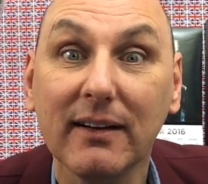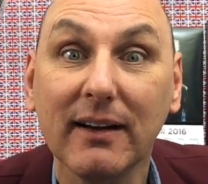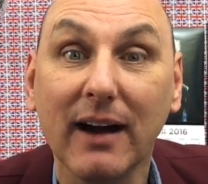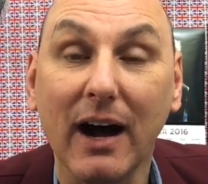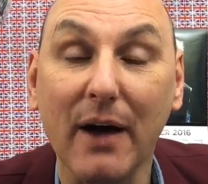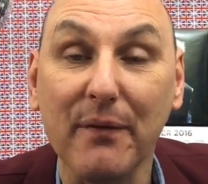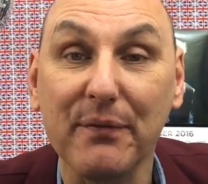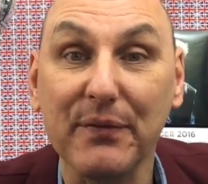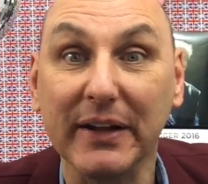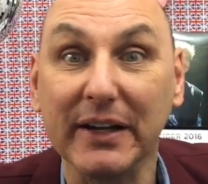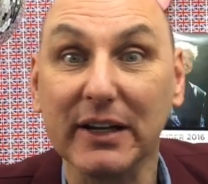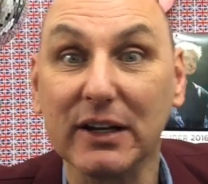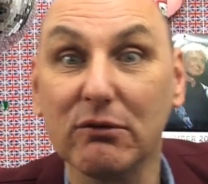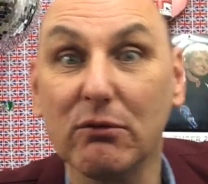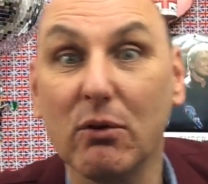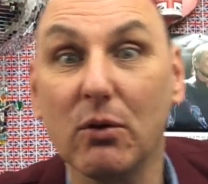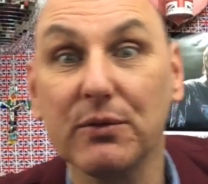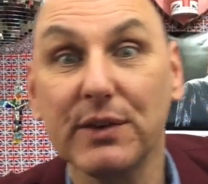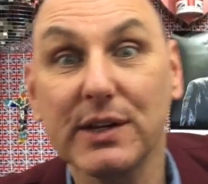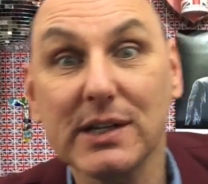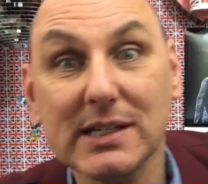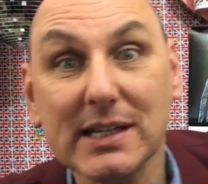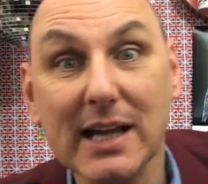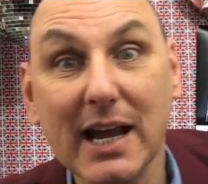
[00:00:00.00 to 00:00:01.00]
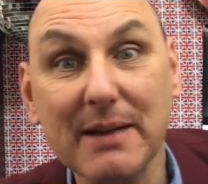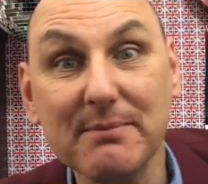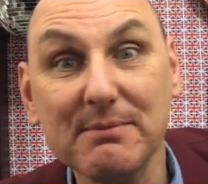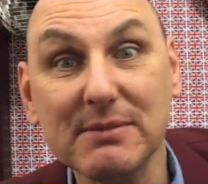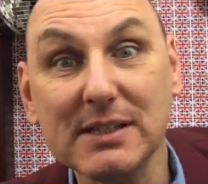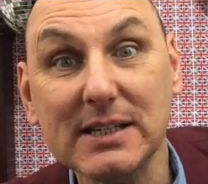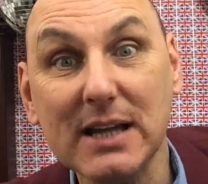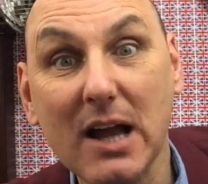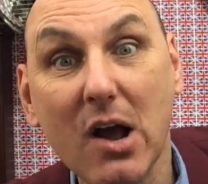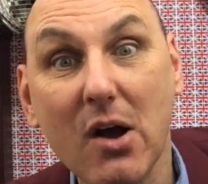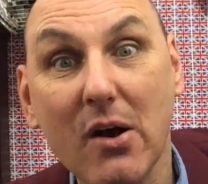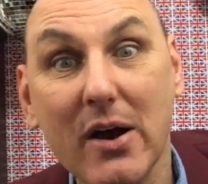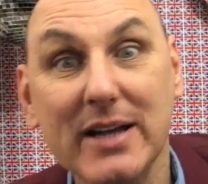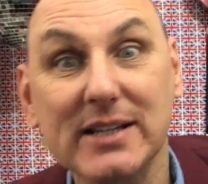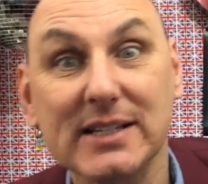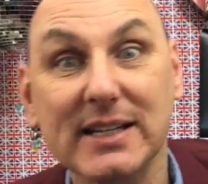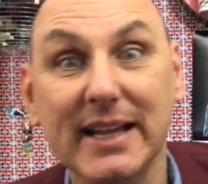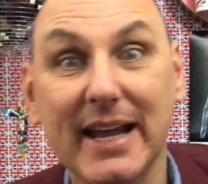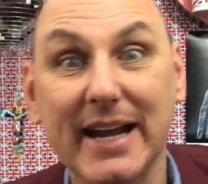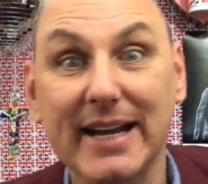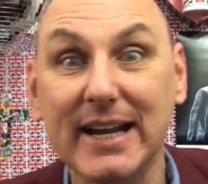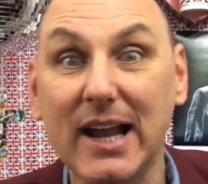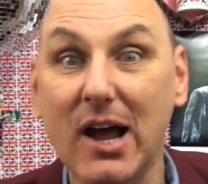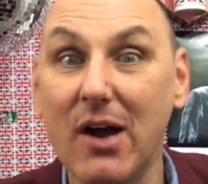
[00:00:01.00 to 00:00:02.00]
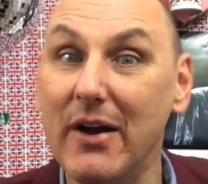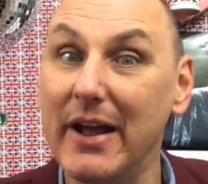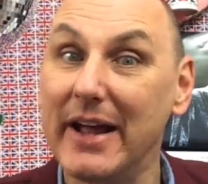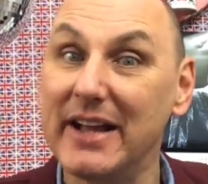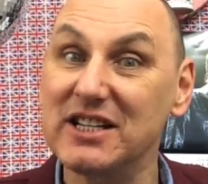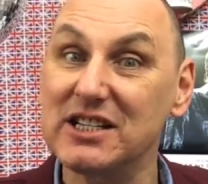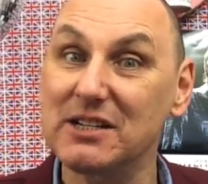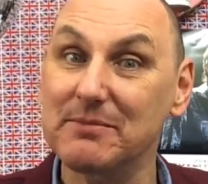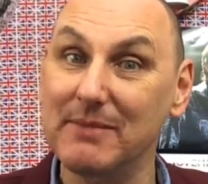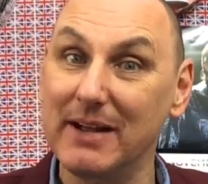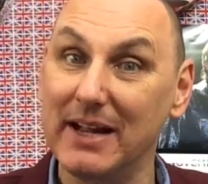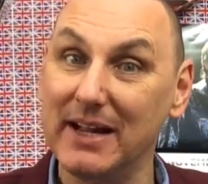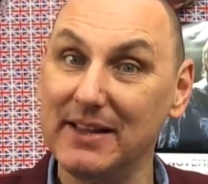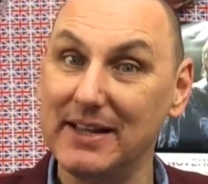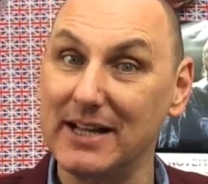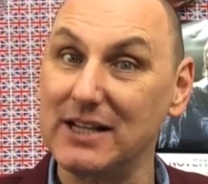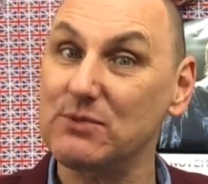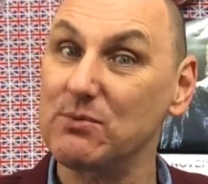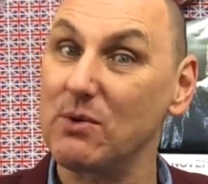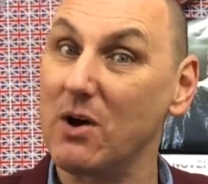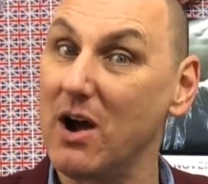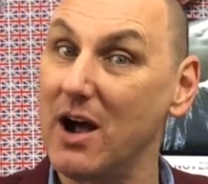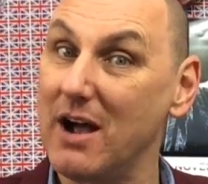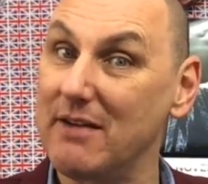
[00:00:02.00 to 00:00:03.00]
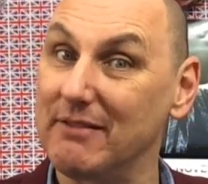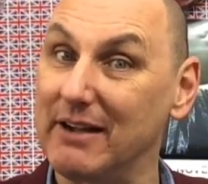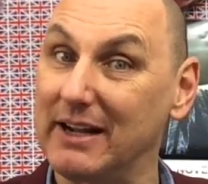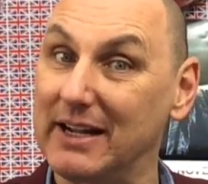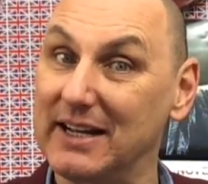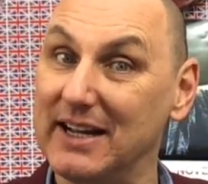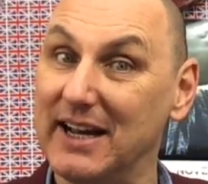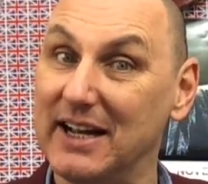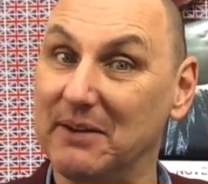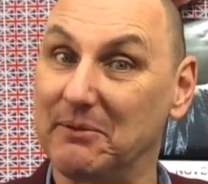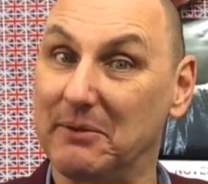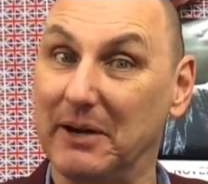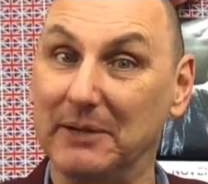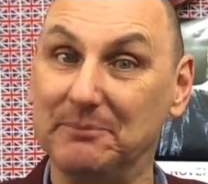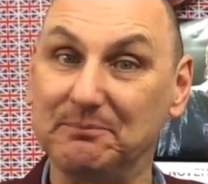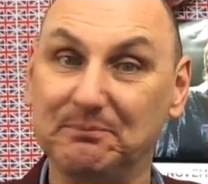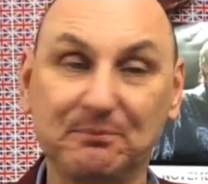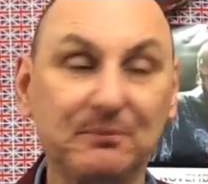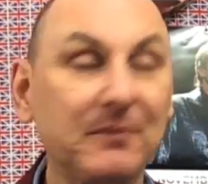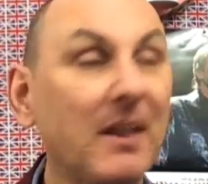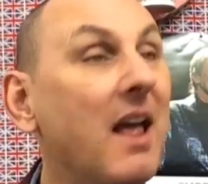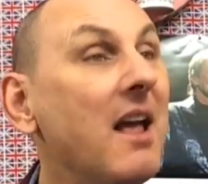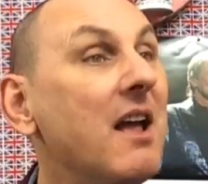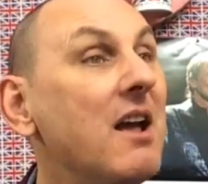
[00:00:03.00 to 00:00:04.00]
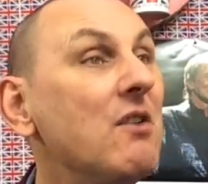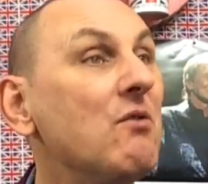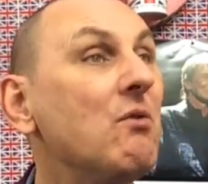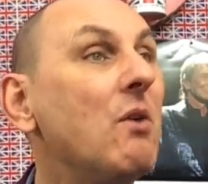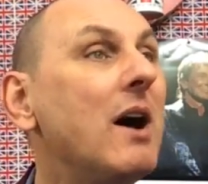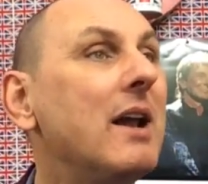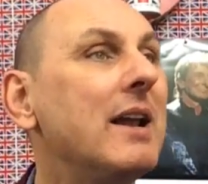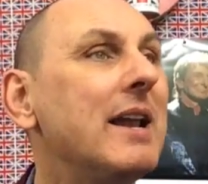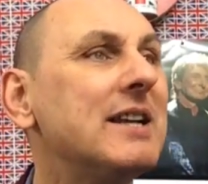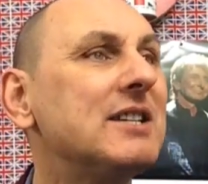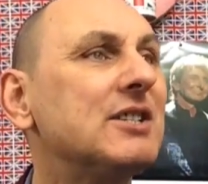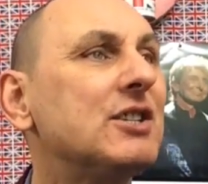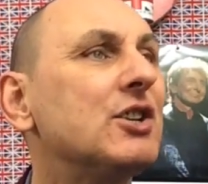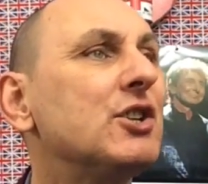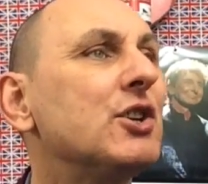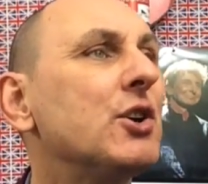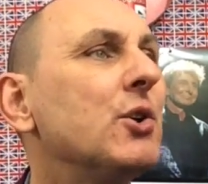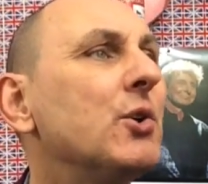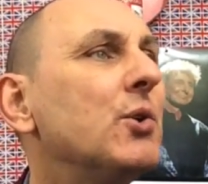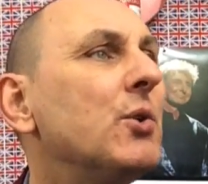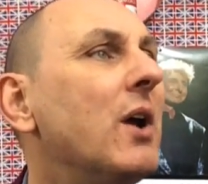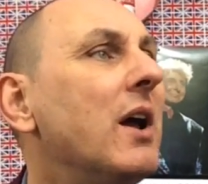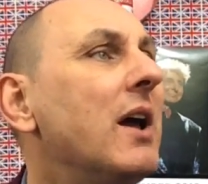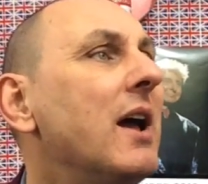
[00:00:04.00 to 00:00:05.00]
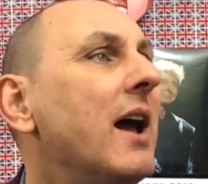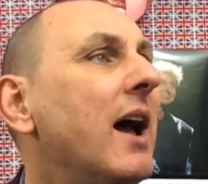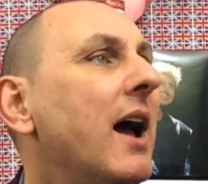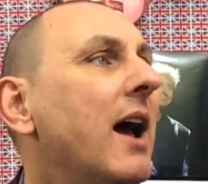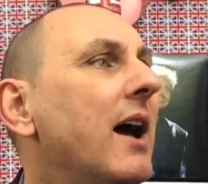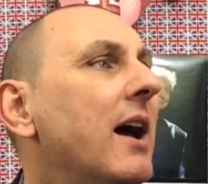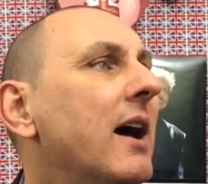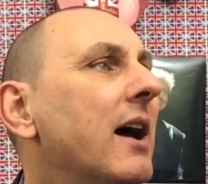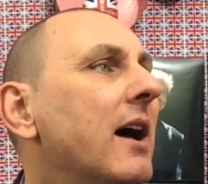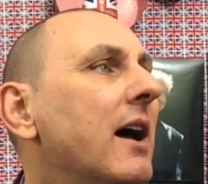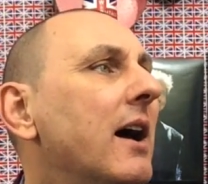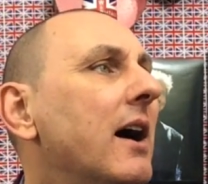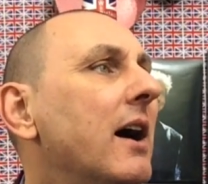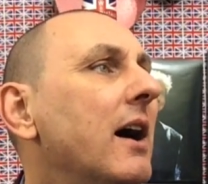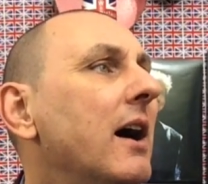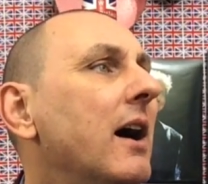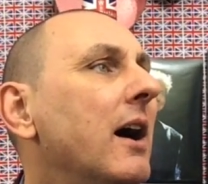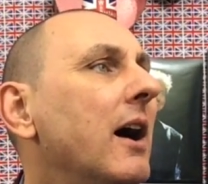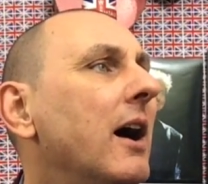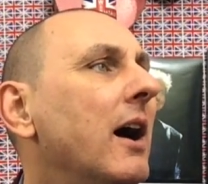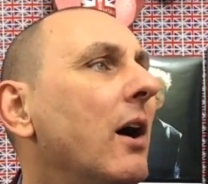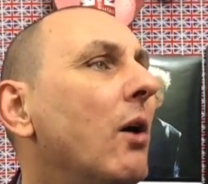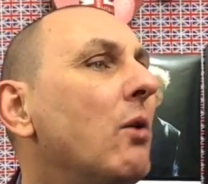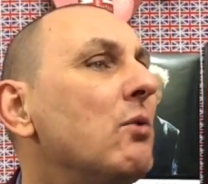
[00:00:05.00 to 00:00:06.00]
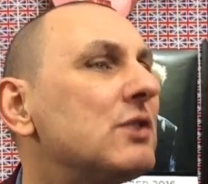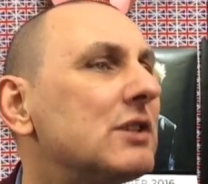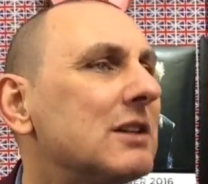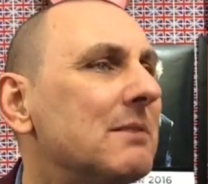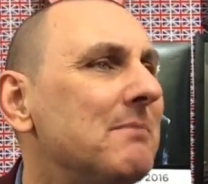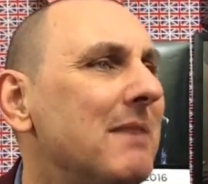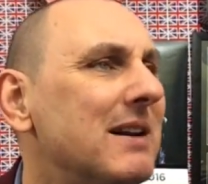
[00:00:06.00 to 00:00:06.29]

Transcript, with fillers: I think they're all the same size. Are they lying to me? That's what I reckon anyway. Right, let's do uh, also